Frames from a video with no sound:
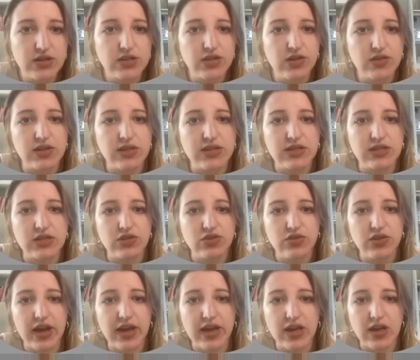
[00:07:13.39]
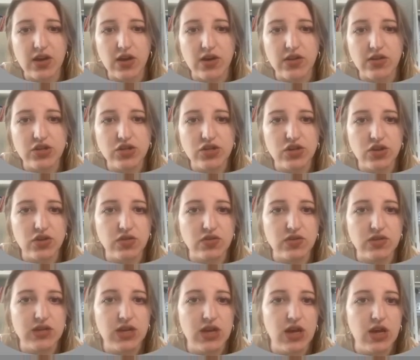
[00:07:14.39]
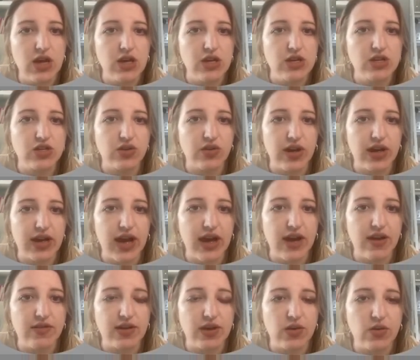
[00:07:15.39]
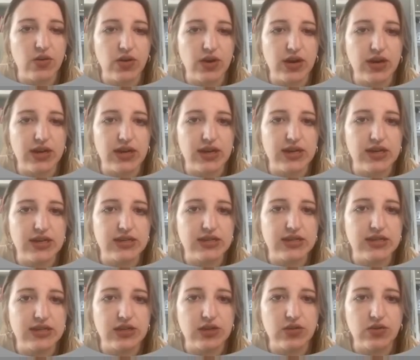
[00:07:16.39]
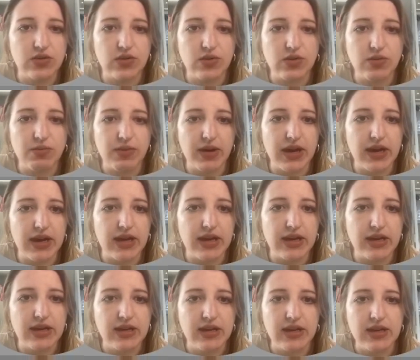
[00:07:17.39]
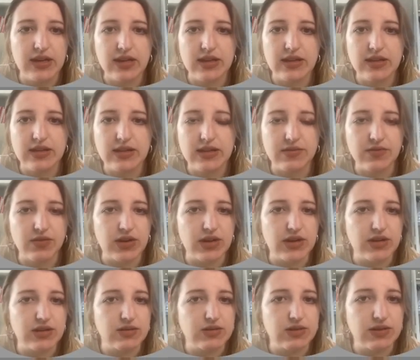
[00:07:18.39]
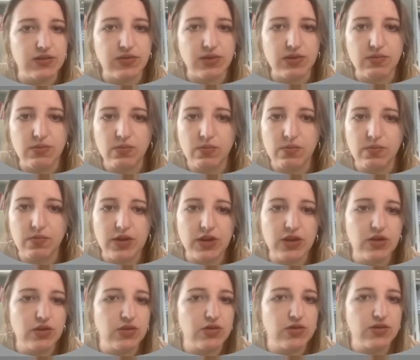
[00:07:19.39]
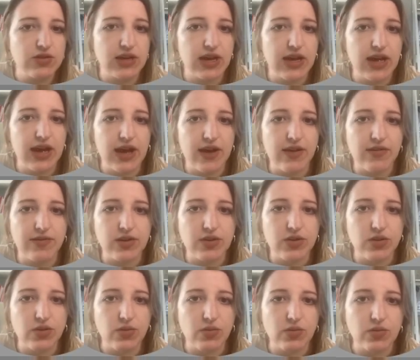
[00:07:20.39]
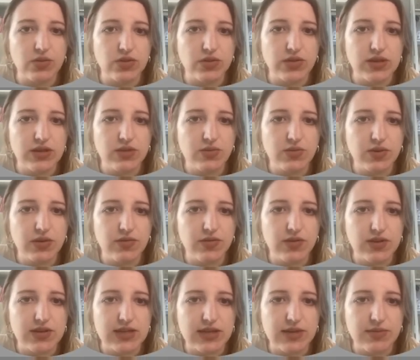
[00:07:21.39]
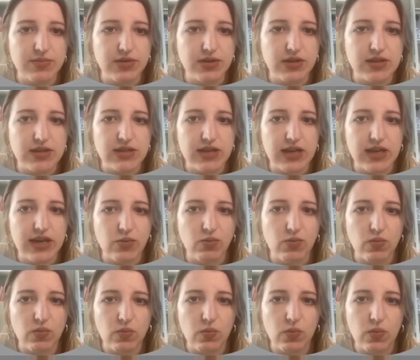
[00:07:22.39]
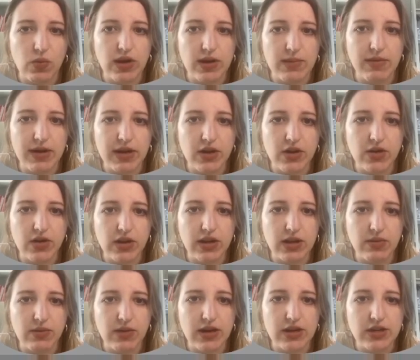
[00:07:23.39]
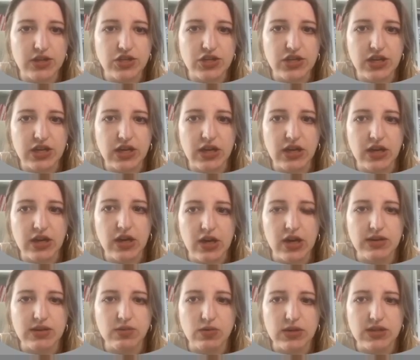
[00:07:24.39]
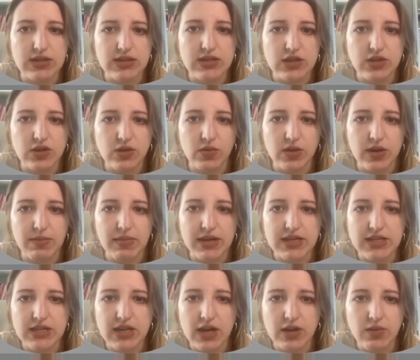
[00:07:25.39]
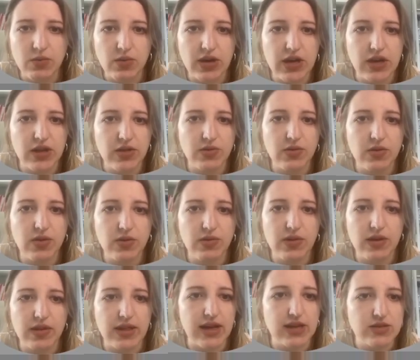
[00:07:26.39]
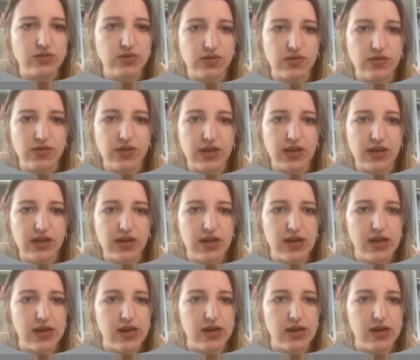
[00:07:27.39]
so this is tracking all the shows. So I have it organized, you know, by different different views. I have, you know, so this one for example is like what am I currently watching? What's, you know, what am I done with? That sort of thing.